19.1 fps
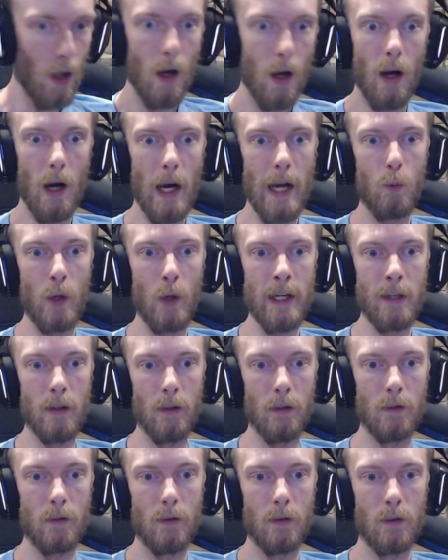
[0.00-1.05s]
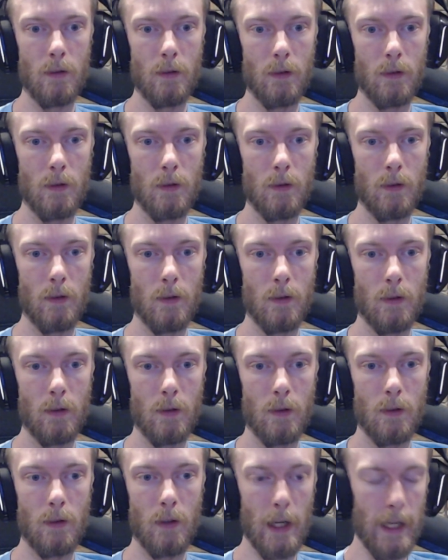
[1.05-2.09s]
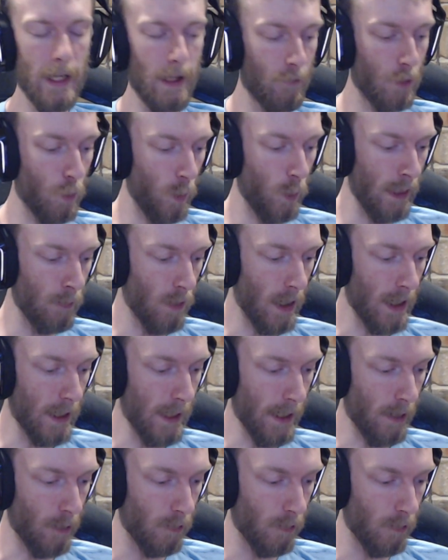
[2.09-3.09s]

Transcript: I win! I have the win right now.